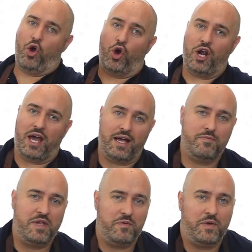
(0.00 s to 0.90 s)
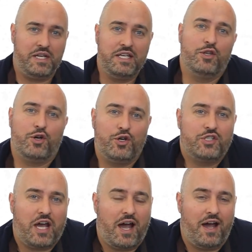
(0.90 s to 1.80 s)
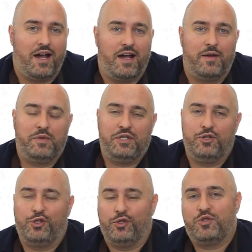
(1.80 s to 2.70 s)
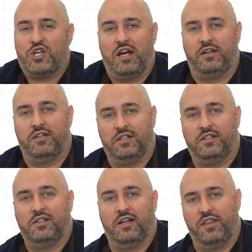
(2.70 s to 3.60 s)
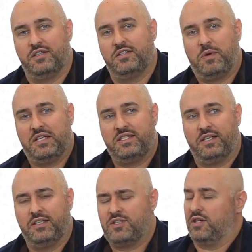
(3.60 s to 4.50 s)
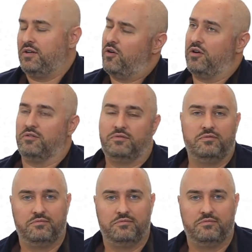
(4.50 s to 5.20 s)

Hola y bienvenidos a mi YouTube channel, The Spicy Kitchen. Oh,